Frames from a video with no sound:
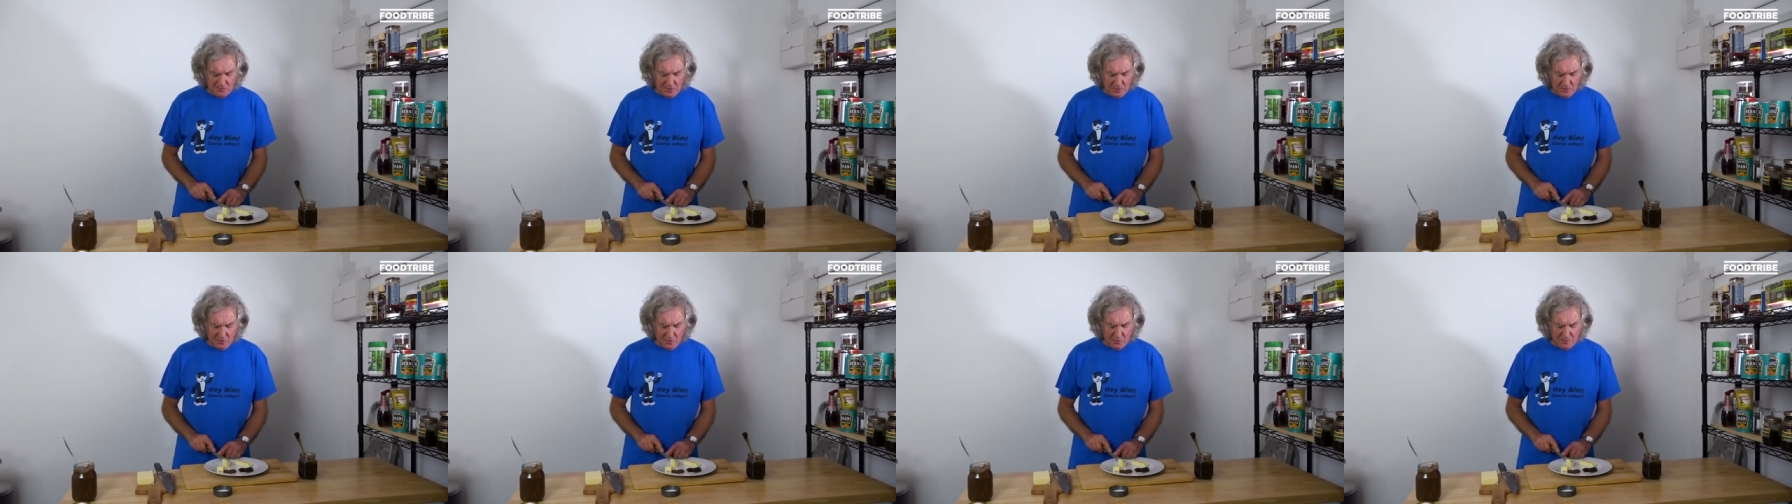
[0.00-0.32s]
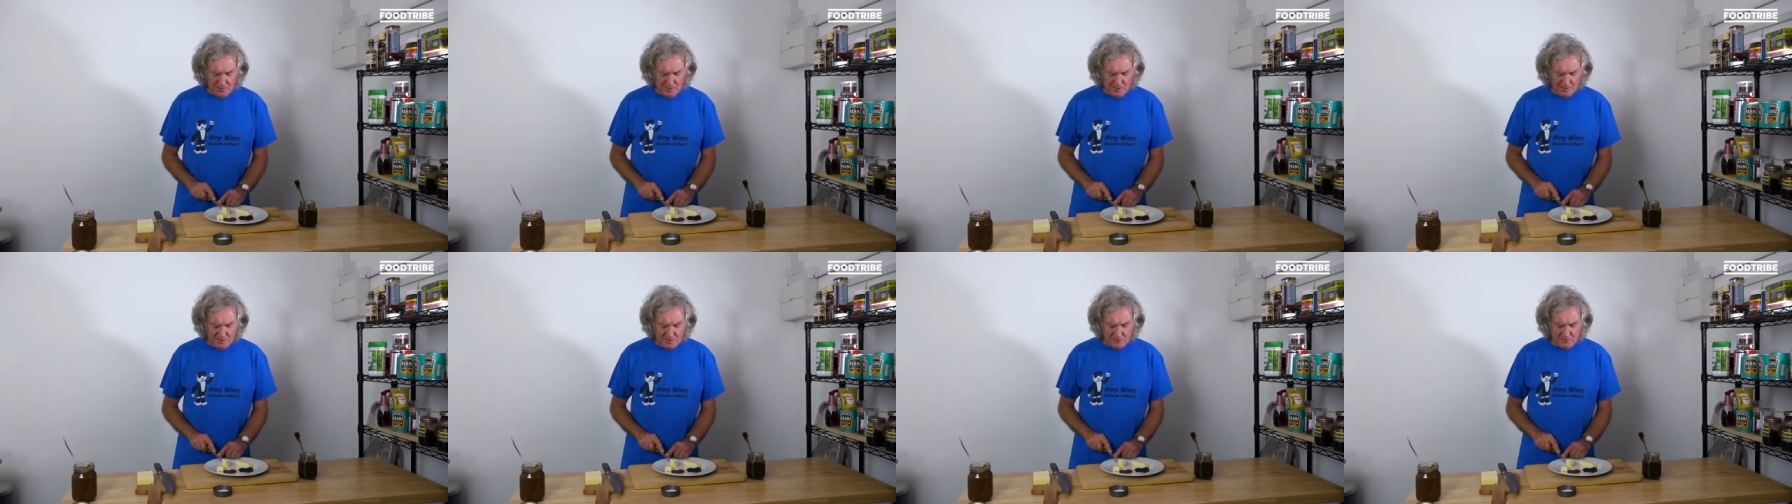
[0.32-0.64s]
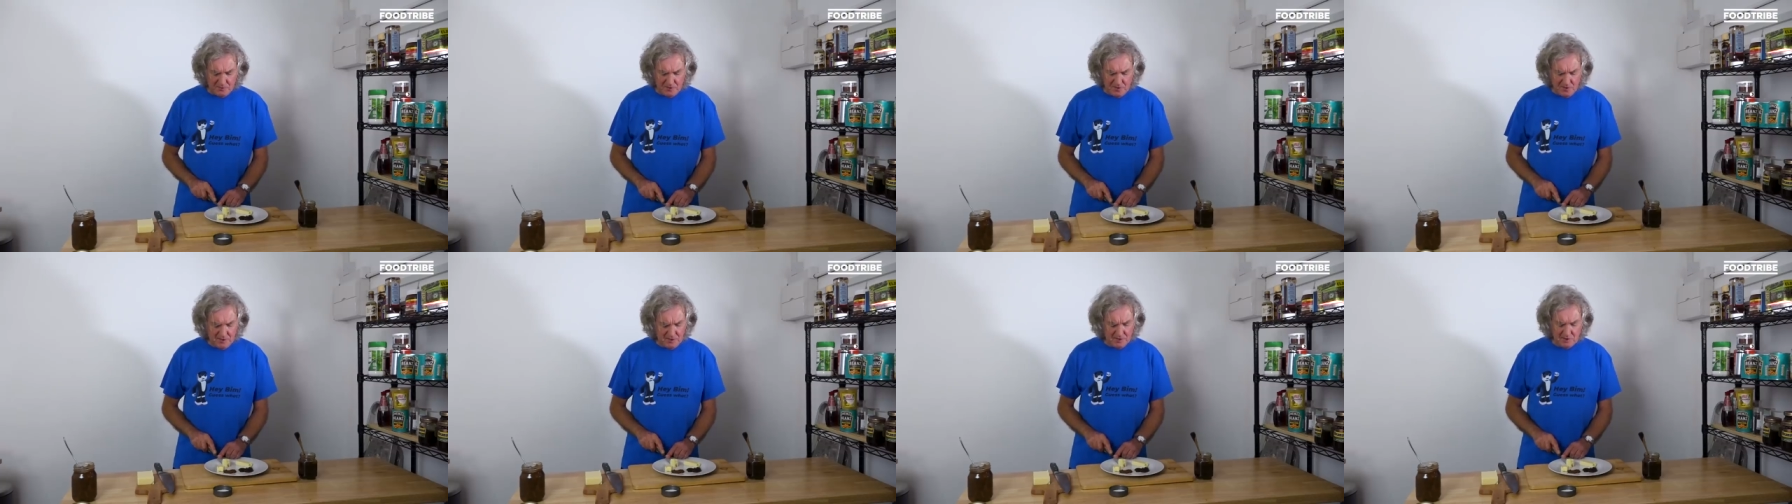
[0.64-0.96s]
your piece of
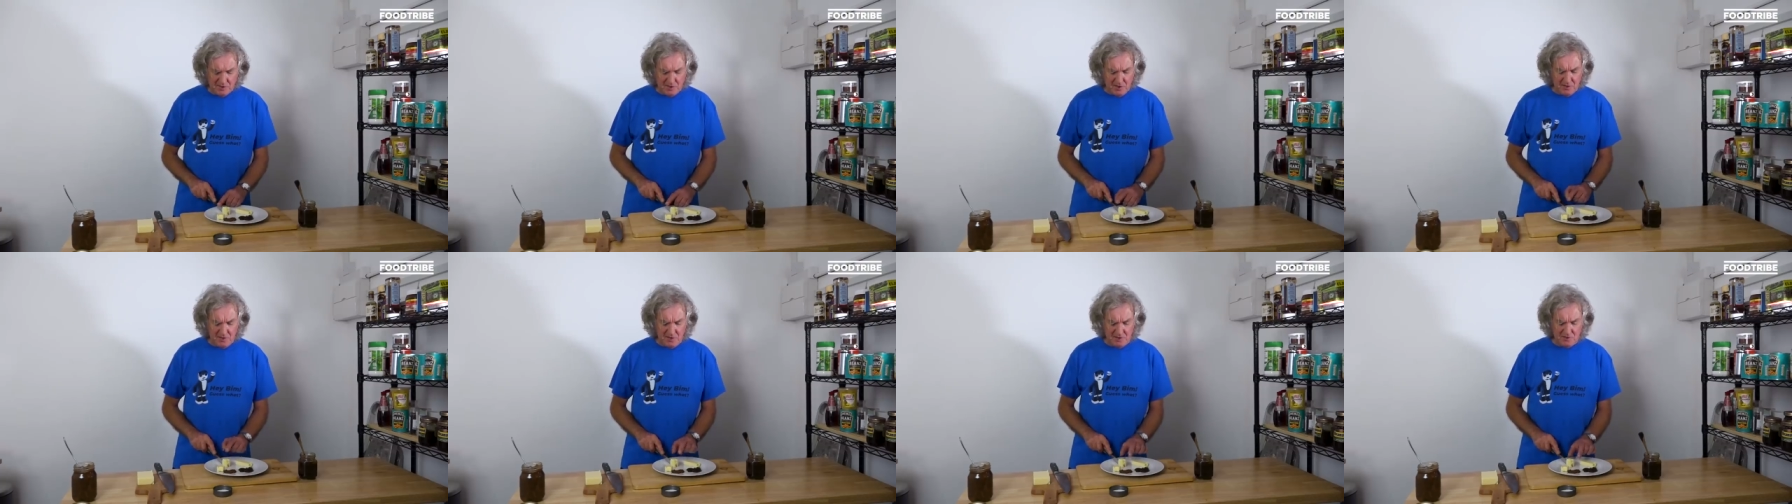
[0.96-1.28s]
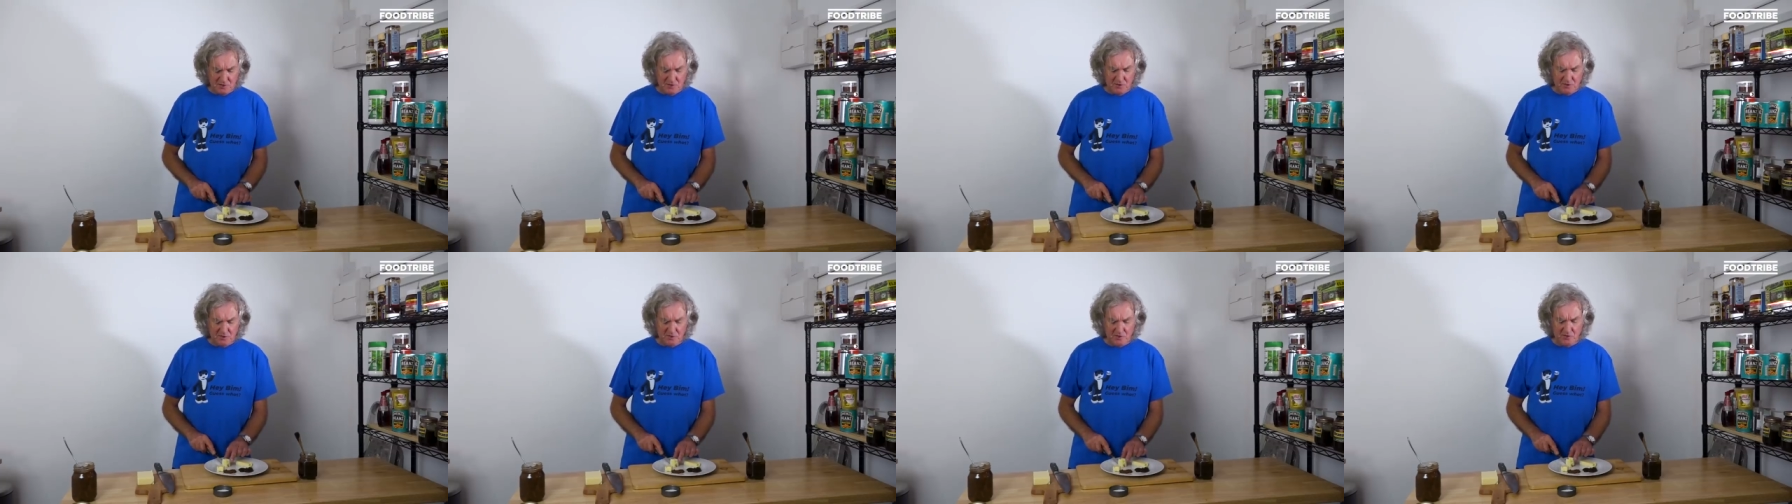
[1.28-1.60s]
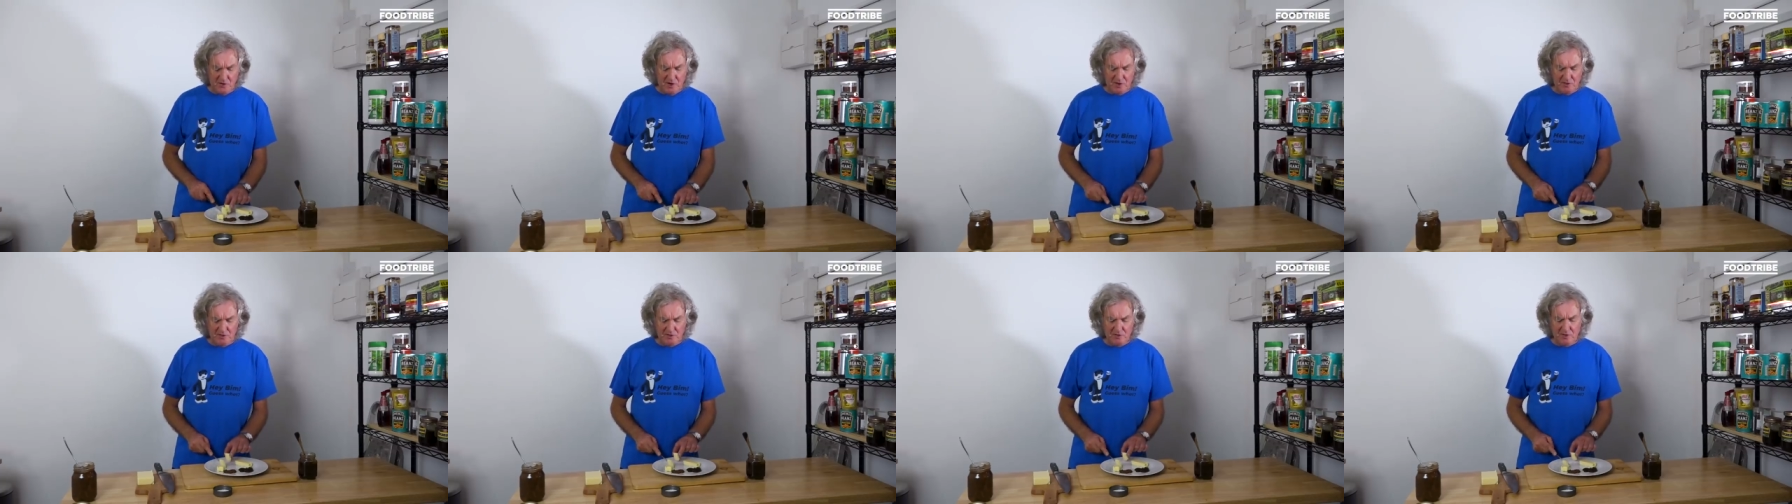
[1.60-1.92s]
cheese so that it's not
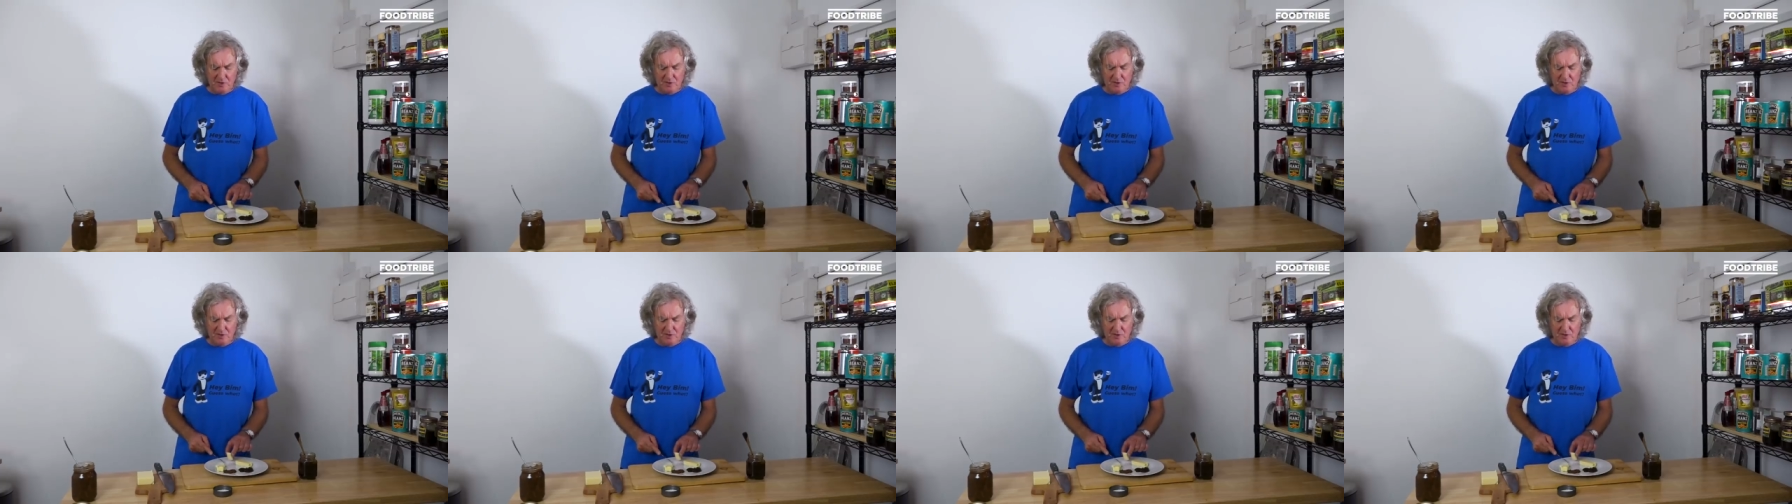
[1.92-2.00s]
greater